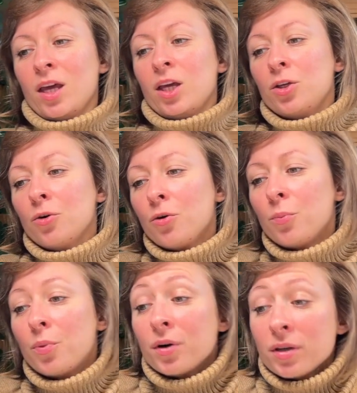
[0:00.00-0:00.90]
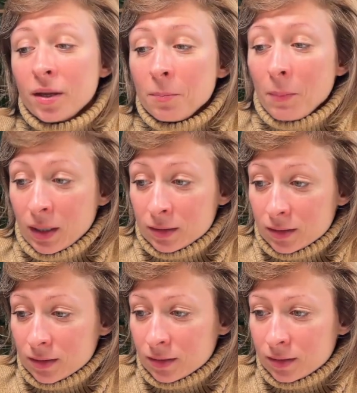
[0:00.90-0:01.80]
Your birthday
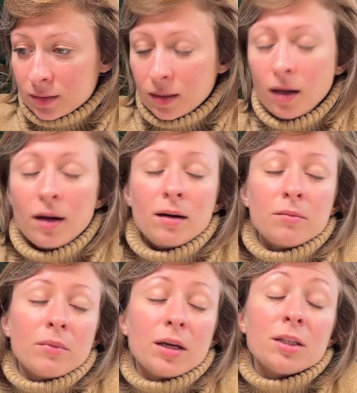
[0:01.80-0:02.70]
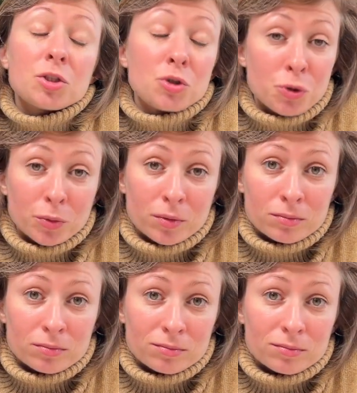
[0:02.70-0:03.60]
month. It's June.
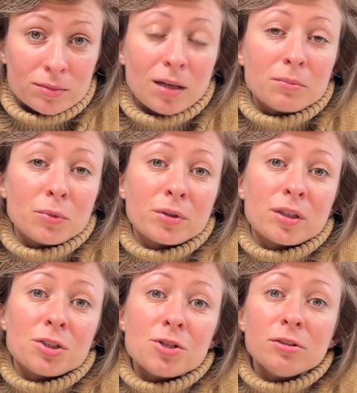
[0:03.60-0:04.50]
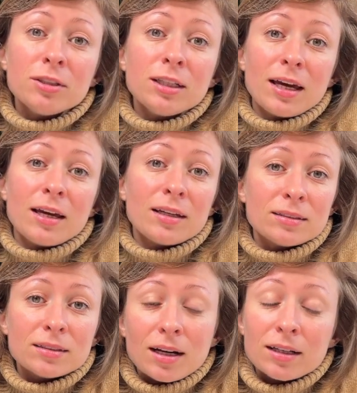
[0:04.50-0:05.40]
I'm born in June
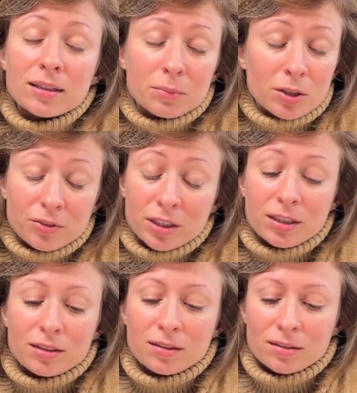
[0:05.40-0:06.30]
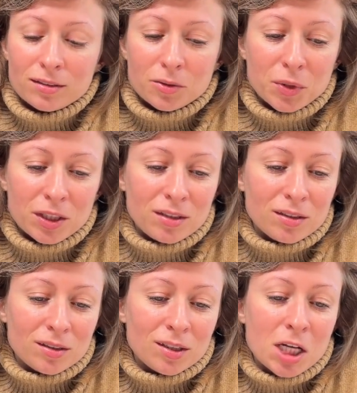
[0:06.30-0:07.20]
and I am loving it with
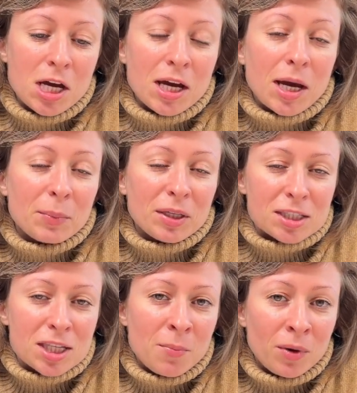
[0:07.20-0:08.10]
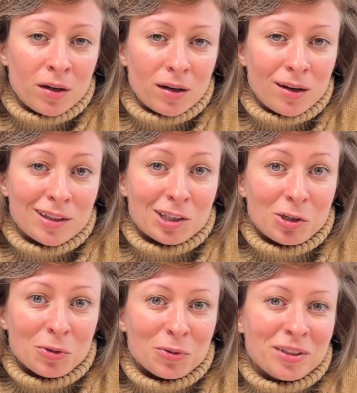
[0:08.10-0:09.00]
the coming summer and
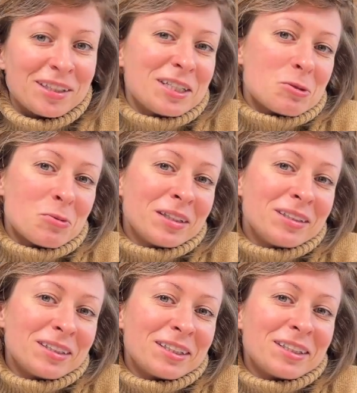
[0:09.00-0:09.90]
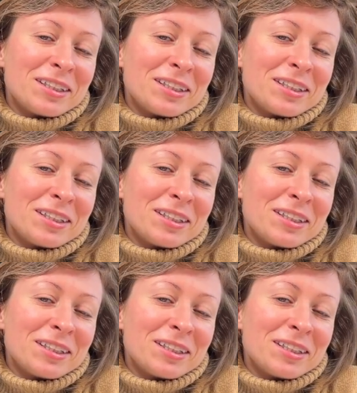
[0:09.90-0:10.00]
all the nice weather.